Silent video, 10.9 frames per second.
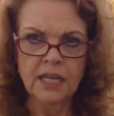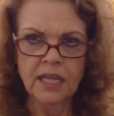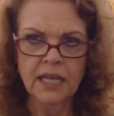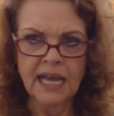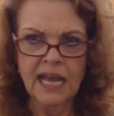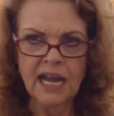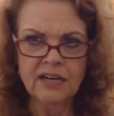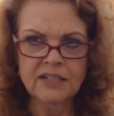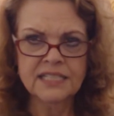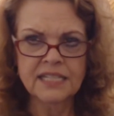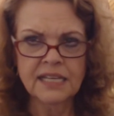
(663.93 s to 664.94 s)

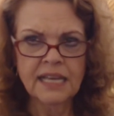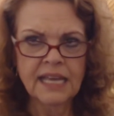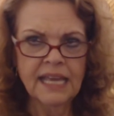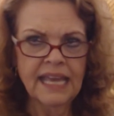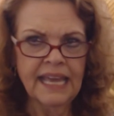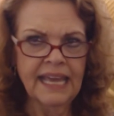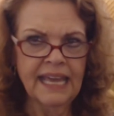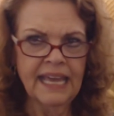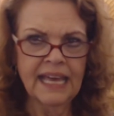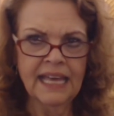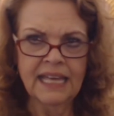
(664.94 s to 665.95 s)
cards
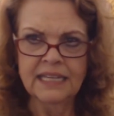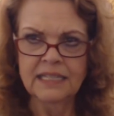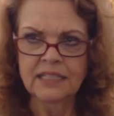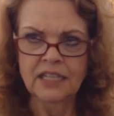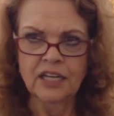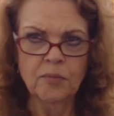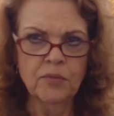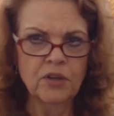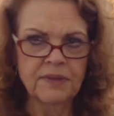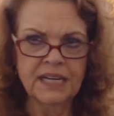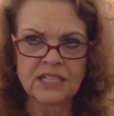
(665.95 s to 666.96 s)
and, you know,
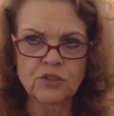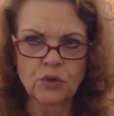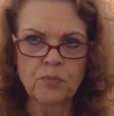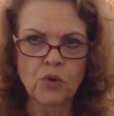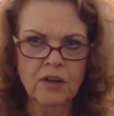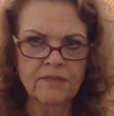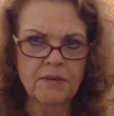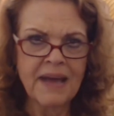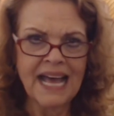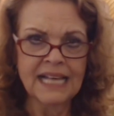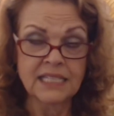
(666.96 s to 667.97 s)
moving into a more of a
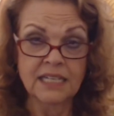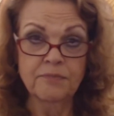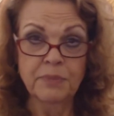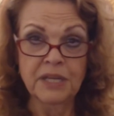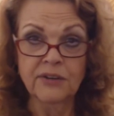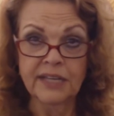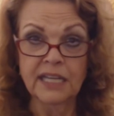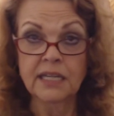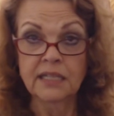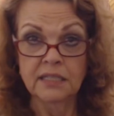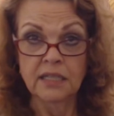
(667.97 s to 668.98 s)
positive period.
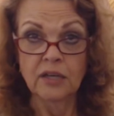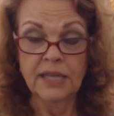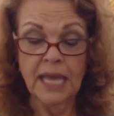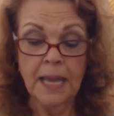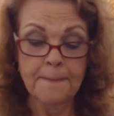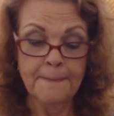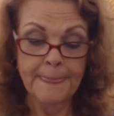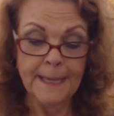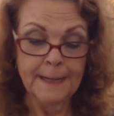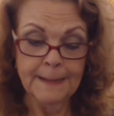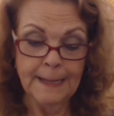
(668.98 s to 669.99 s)
Okay?
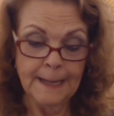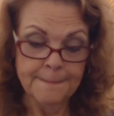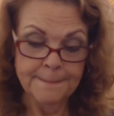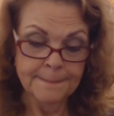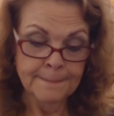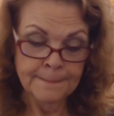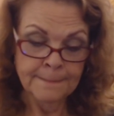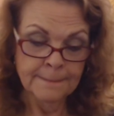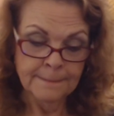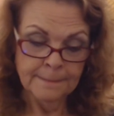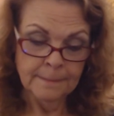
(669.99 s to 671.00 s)
Okay.
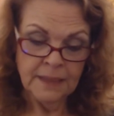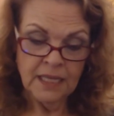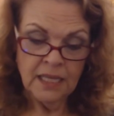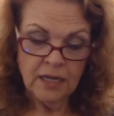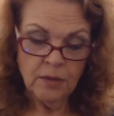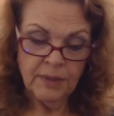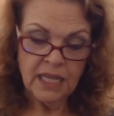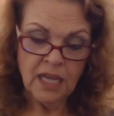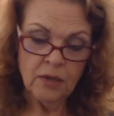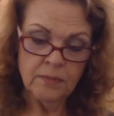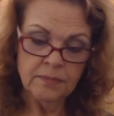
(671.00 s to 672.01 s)
Here we
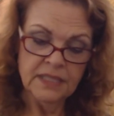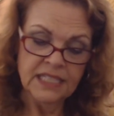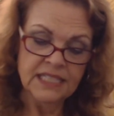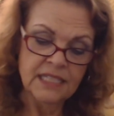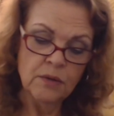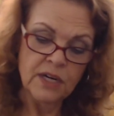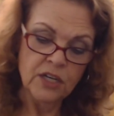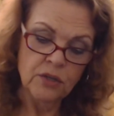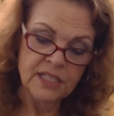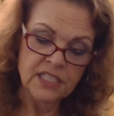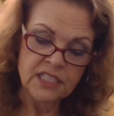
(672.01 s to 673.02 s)
go. Let's see what
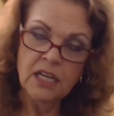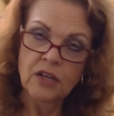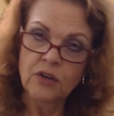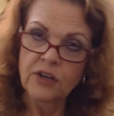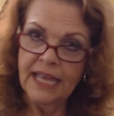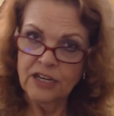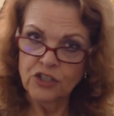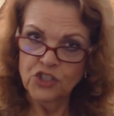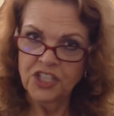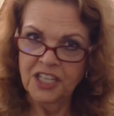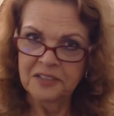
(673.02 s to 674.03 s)
crystal or
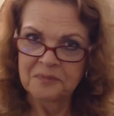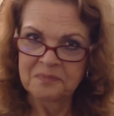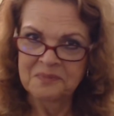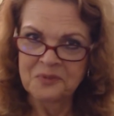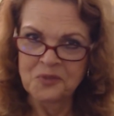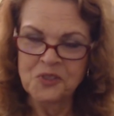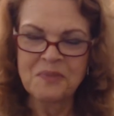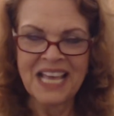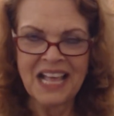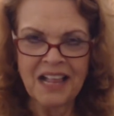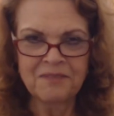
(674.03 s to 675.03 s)
energy would be
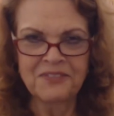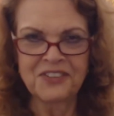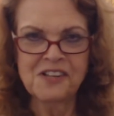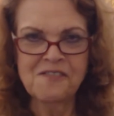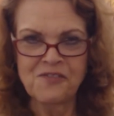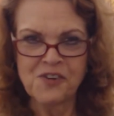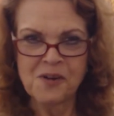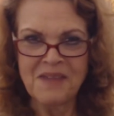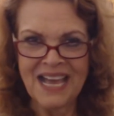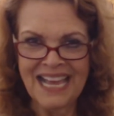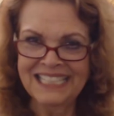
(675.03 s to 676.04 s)
helpful for
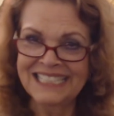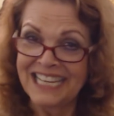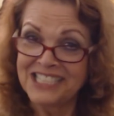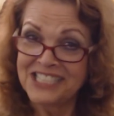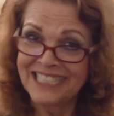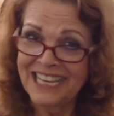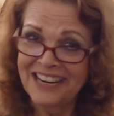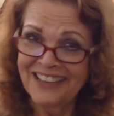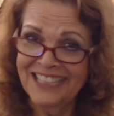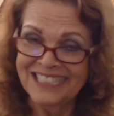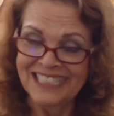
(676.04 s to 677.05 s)
my
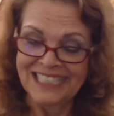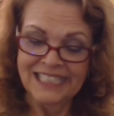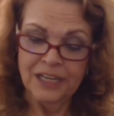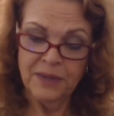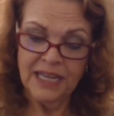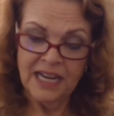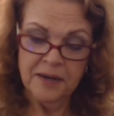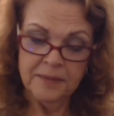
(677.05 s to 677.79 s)
Sagittariuses. Here we are.